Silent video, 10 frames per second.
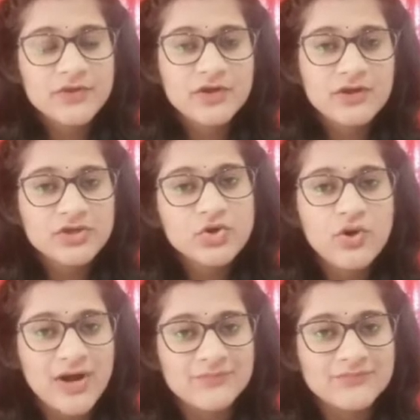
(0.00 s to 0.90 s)
uh,
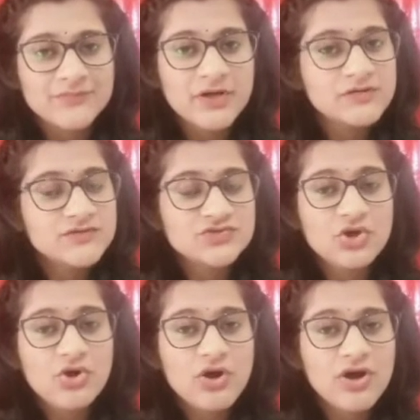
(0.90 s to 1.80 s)
yoga
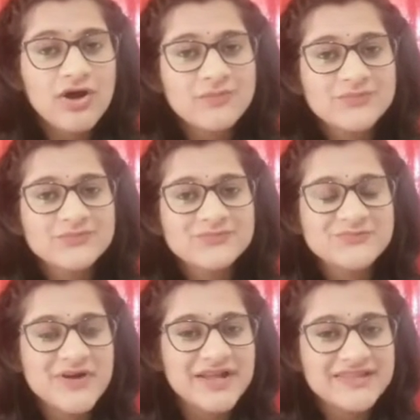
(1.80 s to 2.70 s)
so
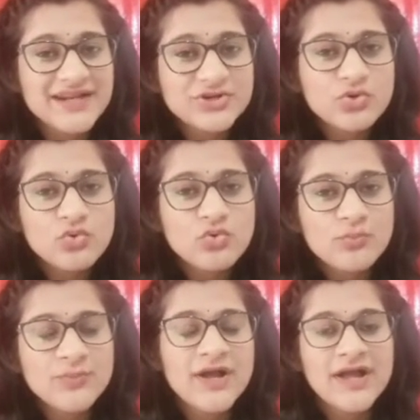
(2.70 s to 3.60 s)
um, that
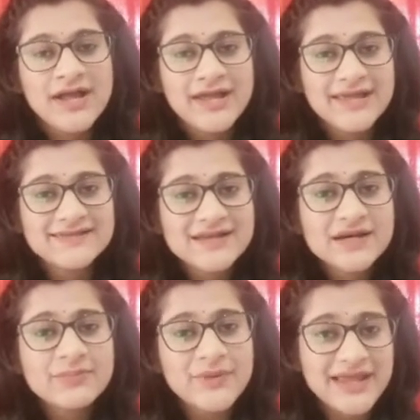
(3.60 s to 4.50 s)
room is
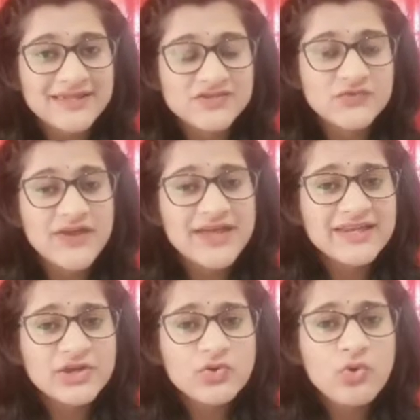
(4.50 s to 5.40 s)
a place
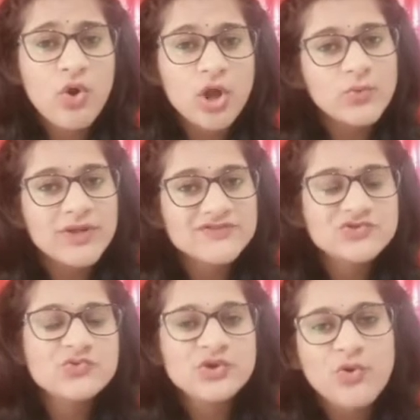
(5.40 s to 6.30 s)
where you always
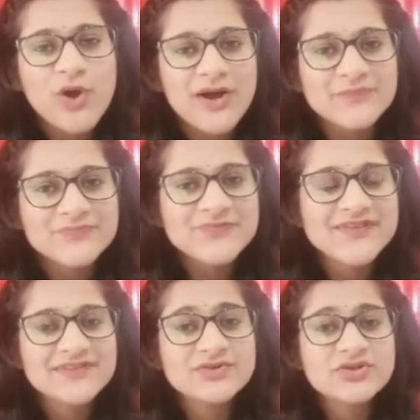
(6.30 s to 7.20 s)
do yoga
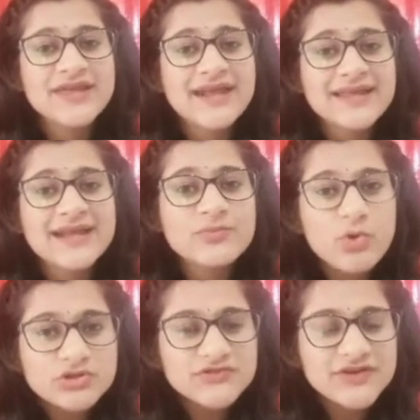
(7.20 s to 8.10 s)
so that
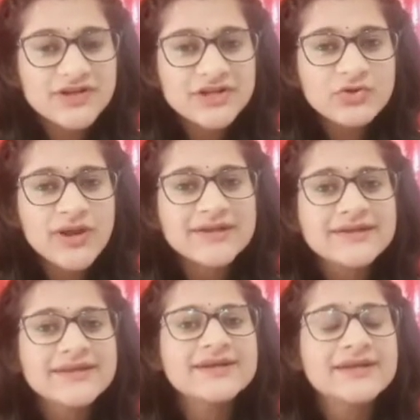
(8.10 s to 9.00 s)
atmosphere you get
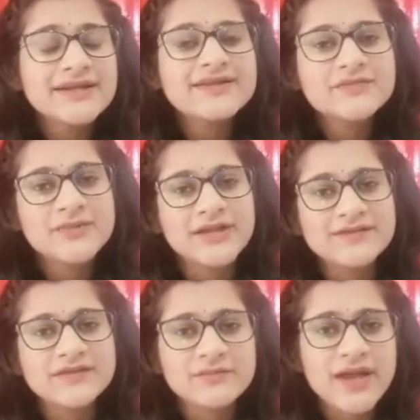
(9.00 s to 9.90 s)
a trigger at this
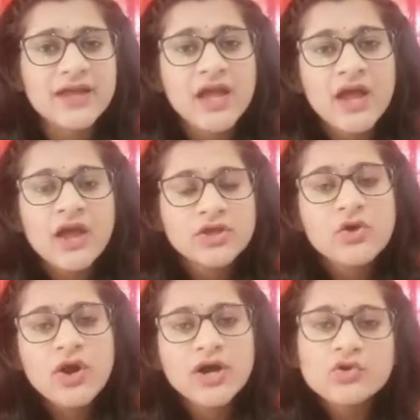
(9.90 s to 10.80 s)
place is my
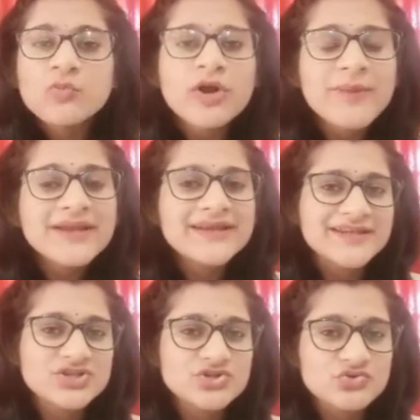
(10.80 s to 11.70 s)
yoga room or
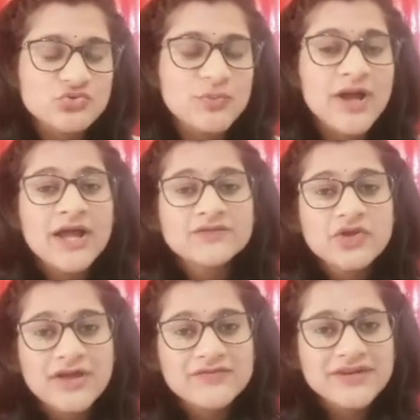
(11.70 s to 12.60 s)
meditation room
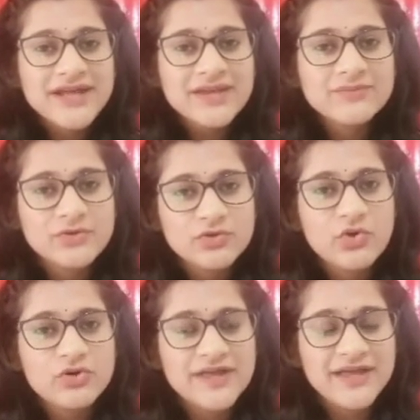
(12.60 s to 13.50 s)
so every time you
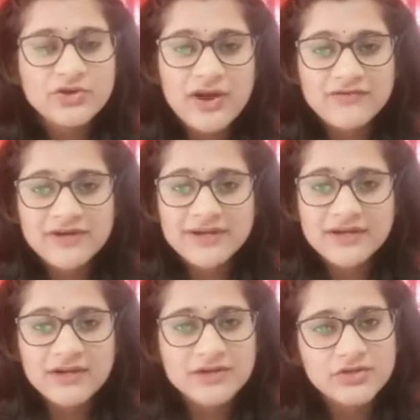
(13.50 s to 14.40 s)
go there you have a
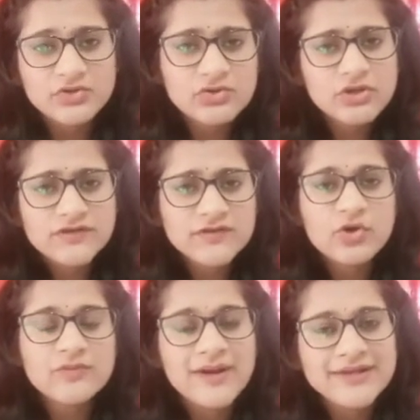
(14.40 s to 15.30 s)
uh, you, it's
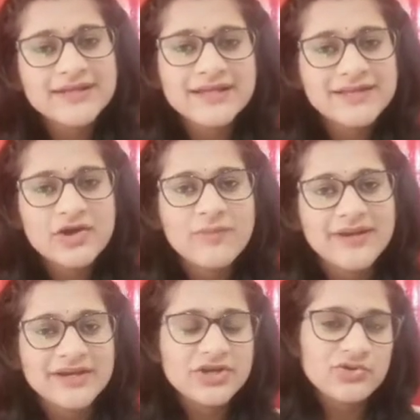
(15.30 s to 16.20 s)
automatically in your
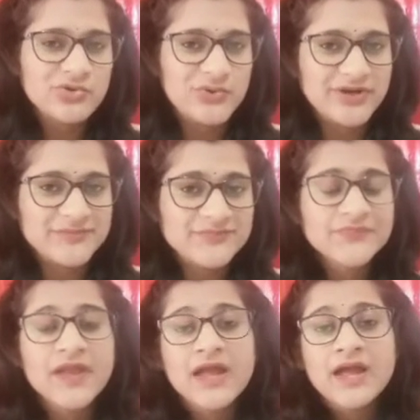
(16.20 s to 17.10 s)
mind that you do it
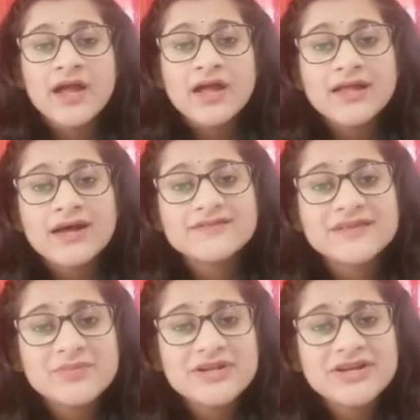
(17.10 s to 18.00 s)
uh,
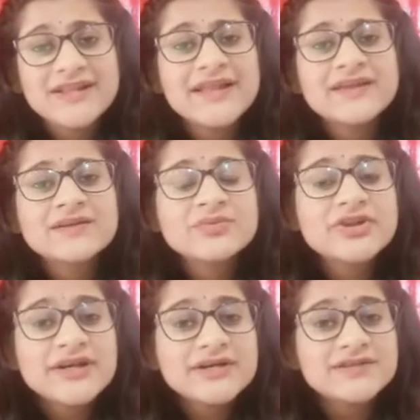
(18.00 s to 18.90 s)
similarly there are some
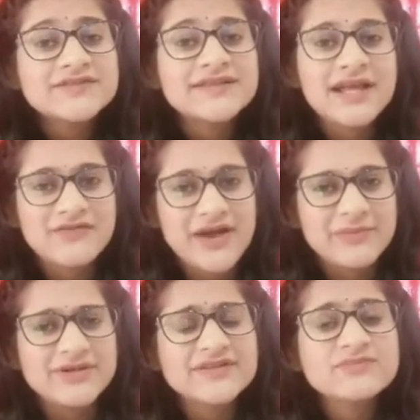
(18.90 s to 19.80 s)
triggers in the
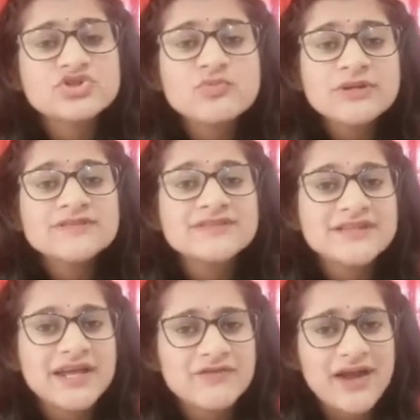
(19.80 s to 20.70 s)
environment some stimulus in
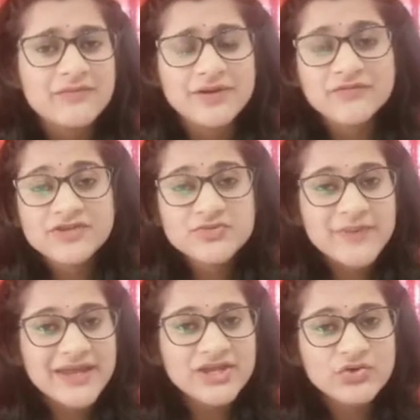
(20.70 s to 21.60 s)
the environment which
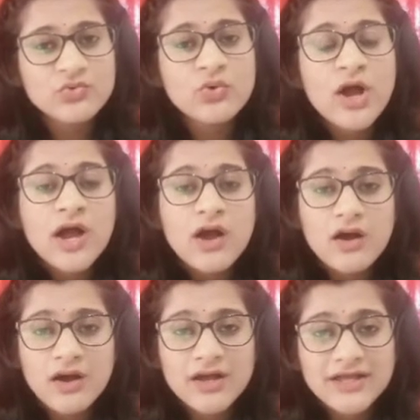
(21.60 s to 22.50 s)
make you
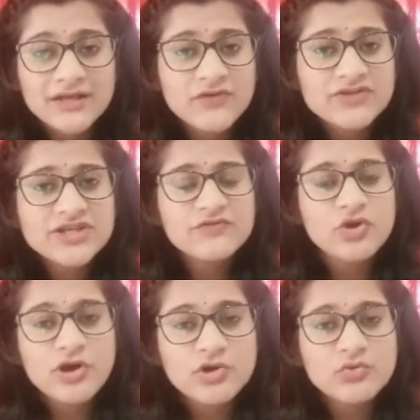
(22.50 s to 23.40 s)
uh, give, which give
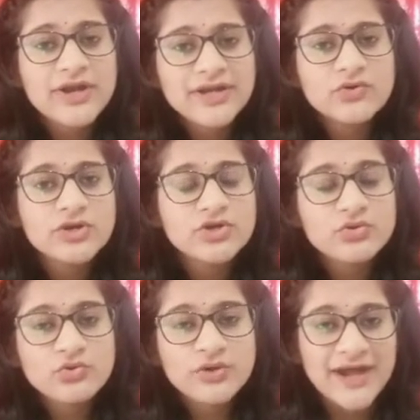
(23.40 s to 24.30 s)
you a clue that you need
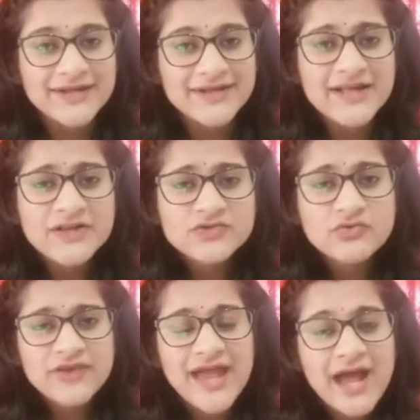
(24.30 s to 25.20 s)
to do that
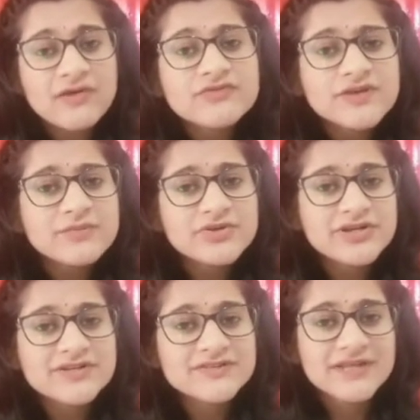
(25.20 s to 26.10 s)
so we have some
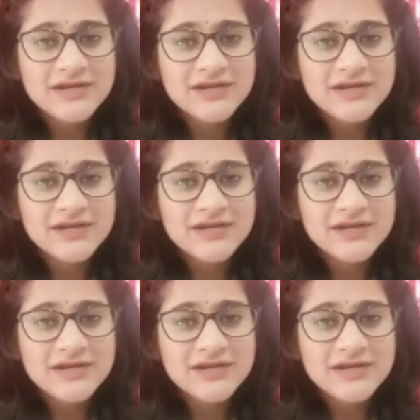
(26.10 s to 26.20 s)
triggers in the